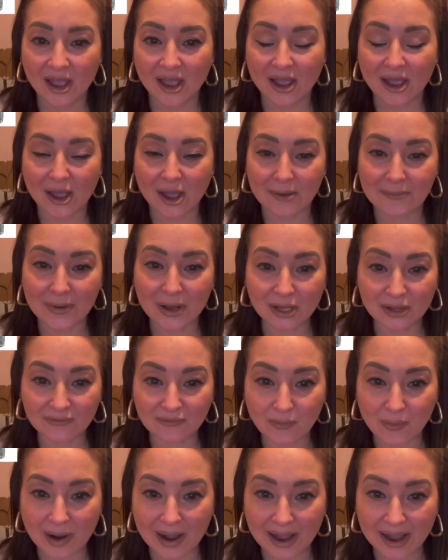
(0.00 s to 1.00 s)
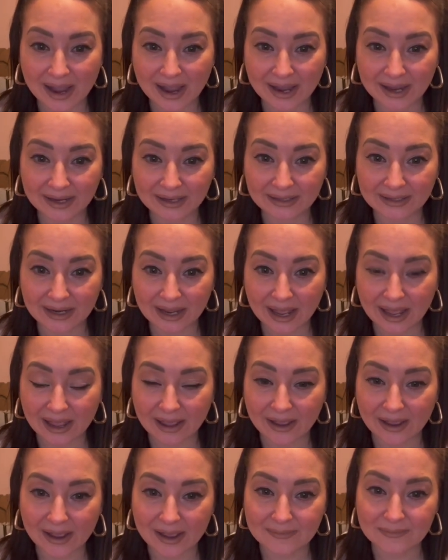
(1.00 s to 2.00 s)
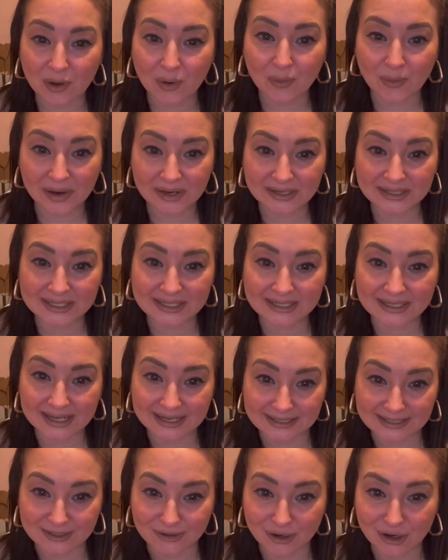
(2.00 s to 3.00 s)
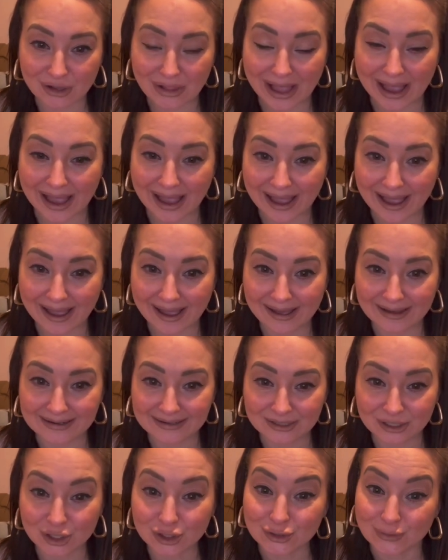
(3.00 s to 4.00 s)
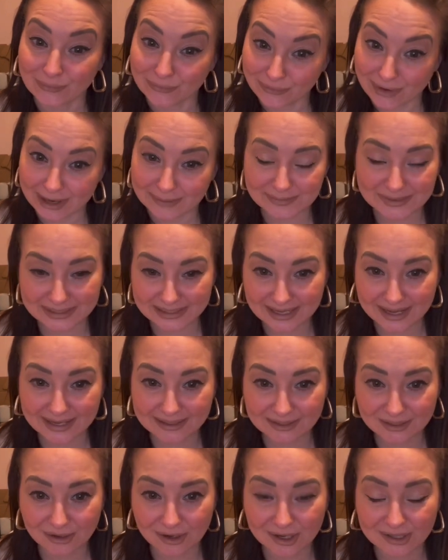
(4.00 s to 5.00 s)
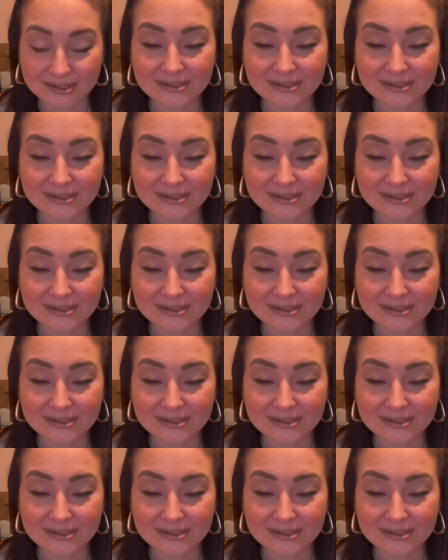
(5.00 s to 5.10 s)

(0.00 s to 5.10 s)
a bottle of wine, a wiener schnitzel, and some fried potatoes.